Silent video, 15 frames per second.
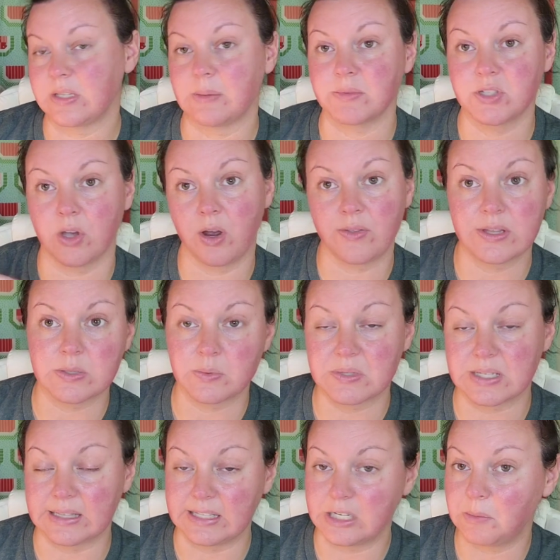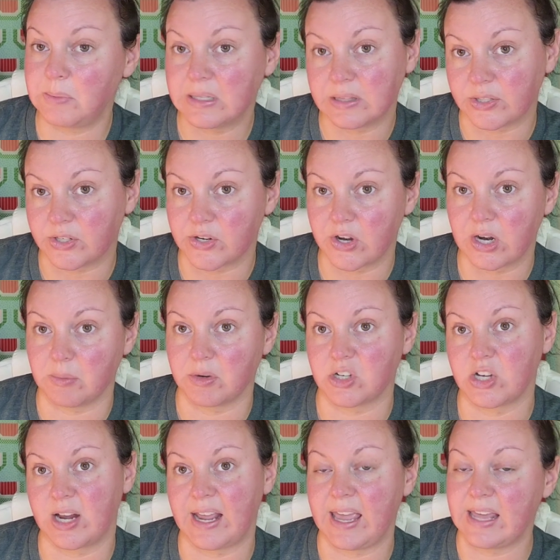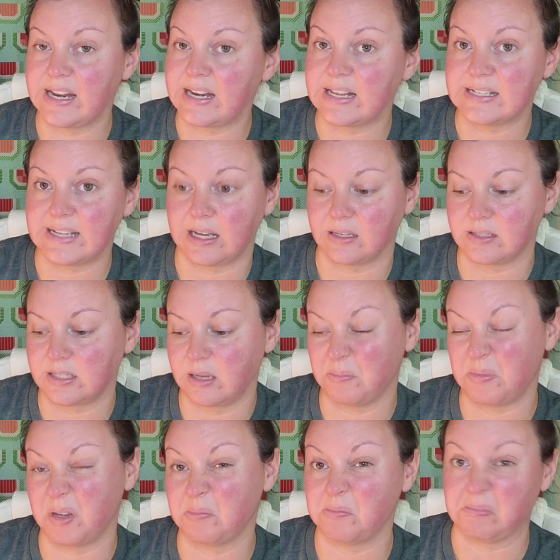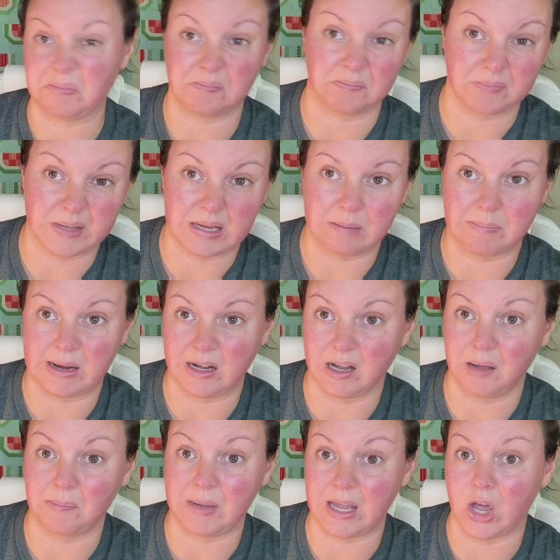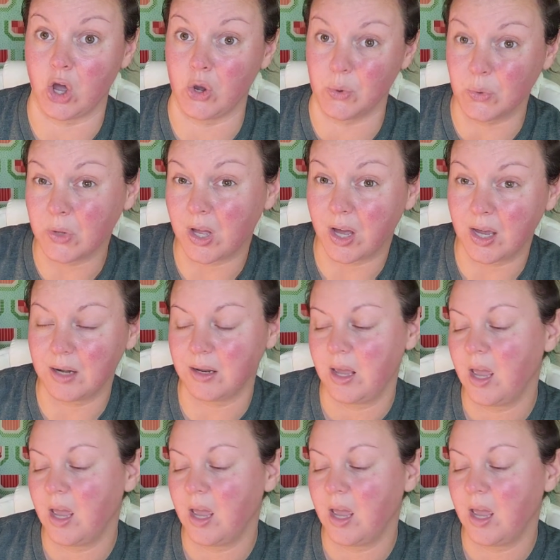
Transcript: I'm sorry this one's a little bit longer. I'm going to try to edit it down some, but it may not be a whole lot.